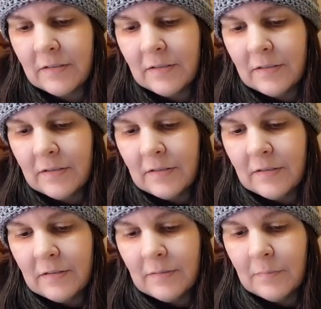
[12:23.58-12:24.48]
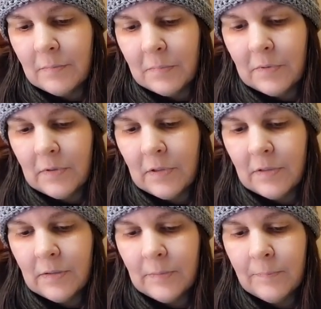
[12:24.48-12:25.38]

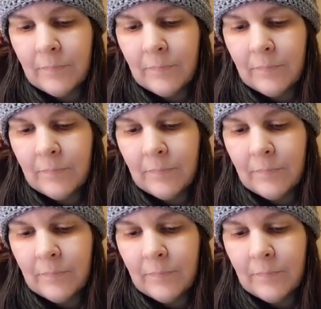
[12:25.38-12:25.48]
Nothing is said.